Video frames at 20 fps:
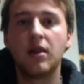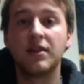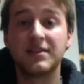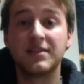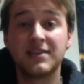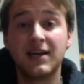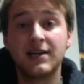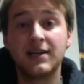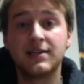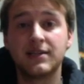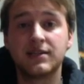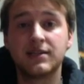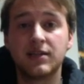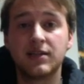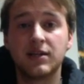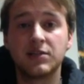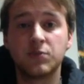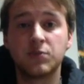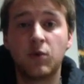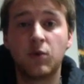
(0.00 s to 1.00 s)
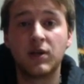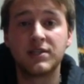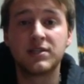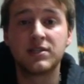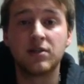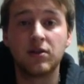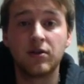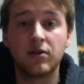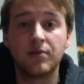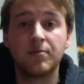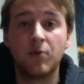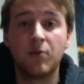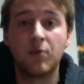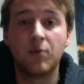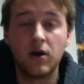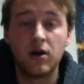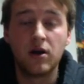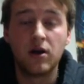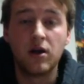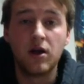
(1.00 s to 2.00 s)
The scientist in us wants to learn
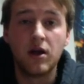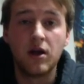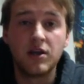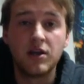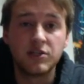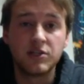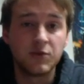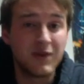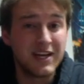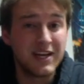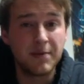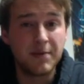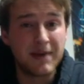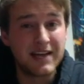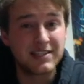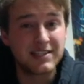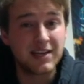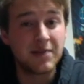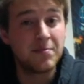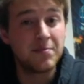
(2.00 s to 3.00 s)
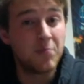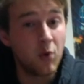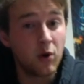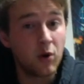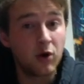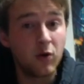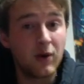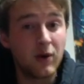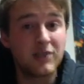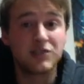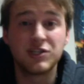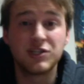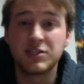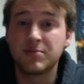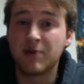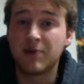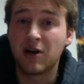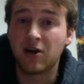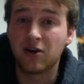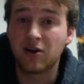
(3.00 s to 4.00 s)
more, so we end up asking more questions
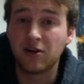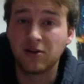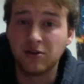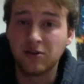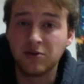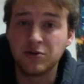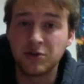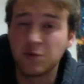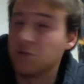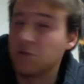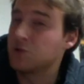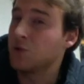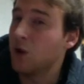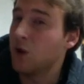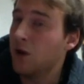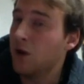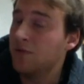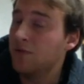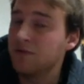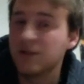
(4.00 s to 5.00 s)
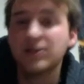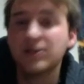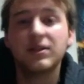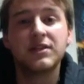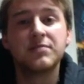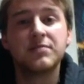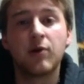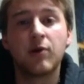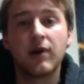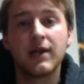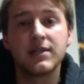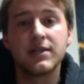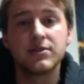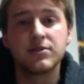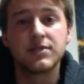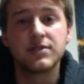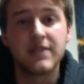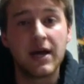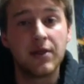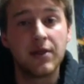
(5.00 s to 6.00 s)
about our conclusion, which will hopefully lead to more
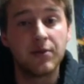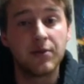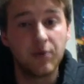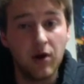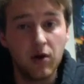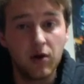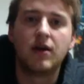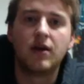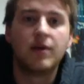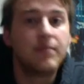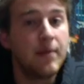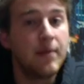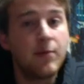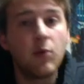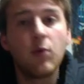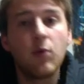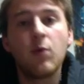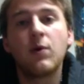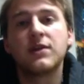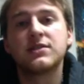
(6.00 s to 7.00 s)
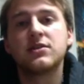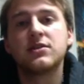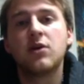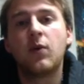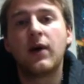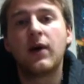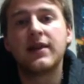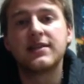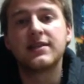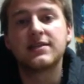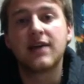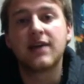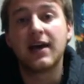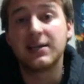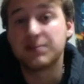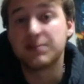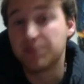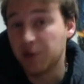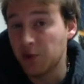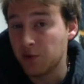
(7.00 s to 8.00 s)
answers down the road. Maybe we want to know why the sky
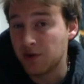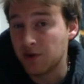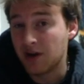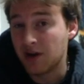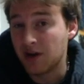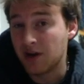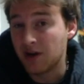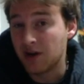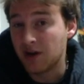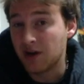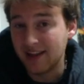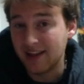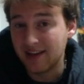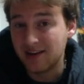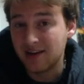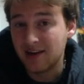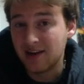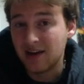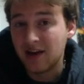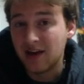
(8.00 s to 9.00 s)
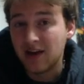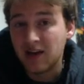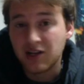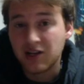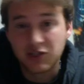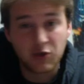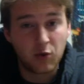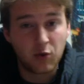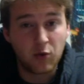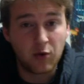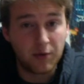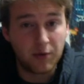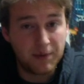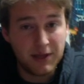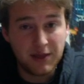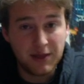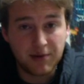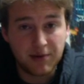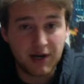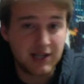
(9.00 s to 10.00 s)
is blue and not violet, so we'll
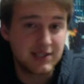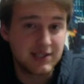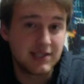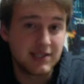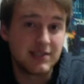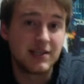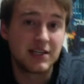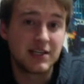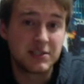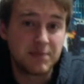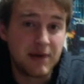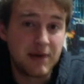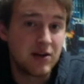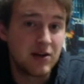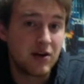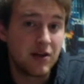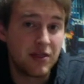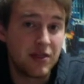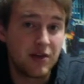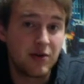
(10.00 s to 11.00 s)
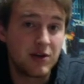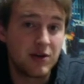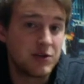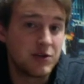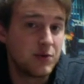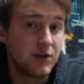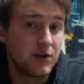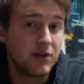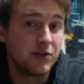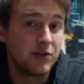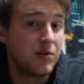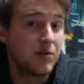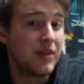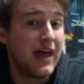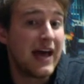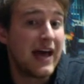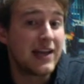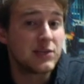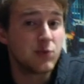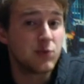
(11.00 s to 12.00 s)
repeat the process and expand our theory to include that as